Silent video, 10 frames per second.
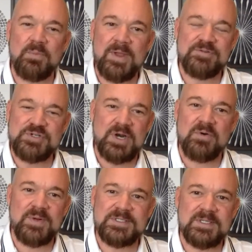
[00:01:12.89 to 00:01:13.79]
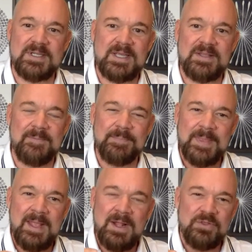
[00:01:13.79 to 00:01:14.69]
And we have shared recently that
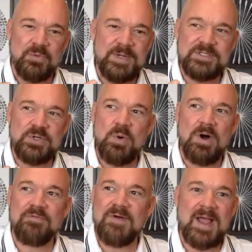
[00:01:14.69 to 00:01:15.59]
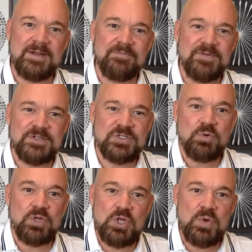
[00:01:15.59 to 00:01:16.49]
the reason you all find infants
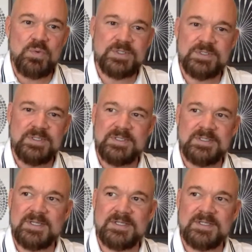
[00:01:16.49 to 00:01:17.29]
so cute is,